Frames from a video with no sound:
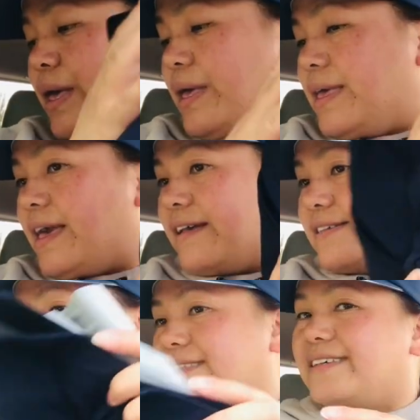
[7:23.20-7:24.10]

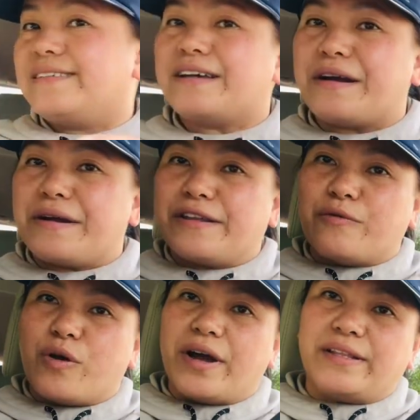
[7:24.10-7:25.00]
yes, these are
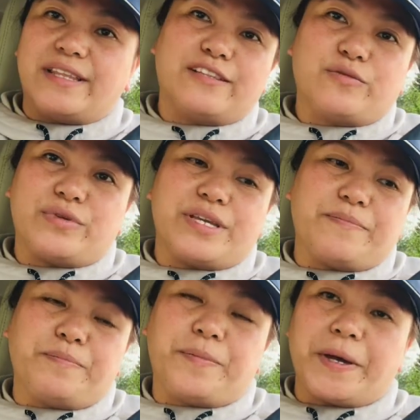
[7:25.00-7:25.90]
the one that
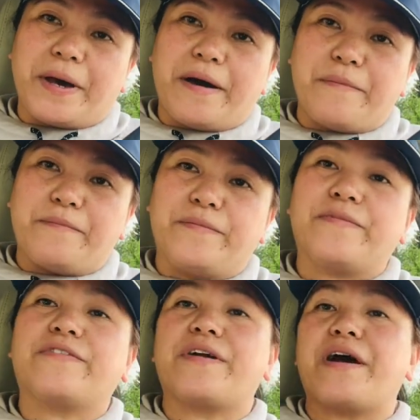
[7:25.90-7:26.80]
we pick up
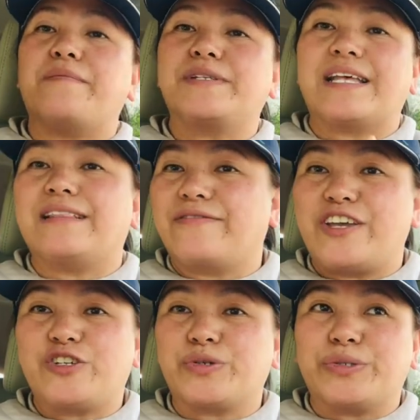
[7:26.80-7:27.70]
from
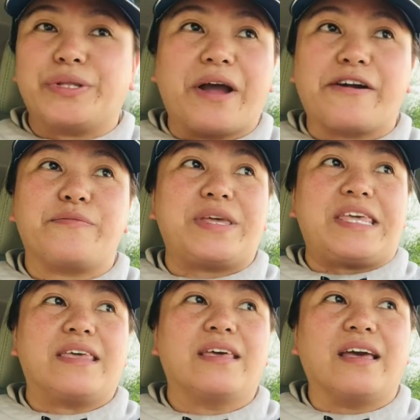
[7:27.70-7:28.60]
Salvation
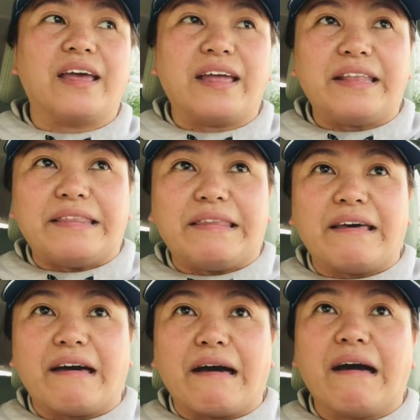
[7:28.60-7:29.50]
Army. And
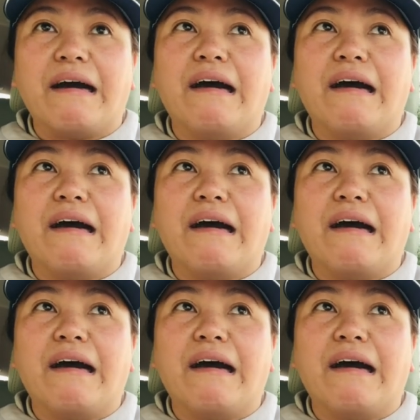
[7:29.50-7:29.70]
the